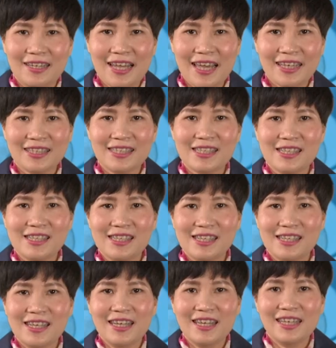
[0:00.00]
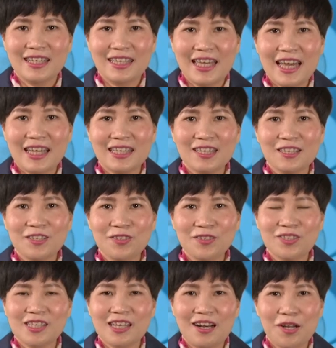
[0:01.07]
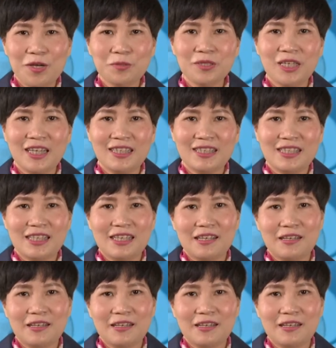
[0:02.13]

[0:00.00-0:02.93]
Next, get the goods loaded.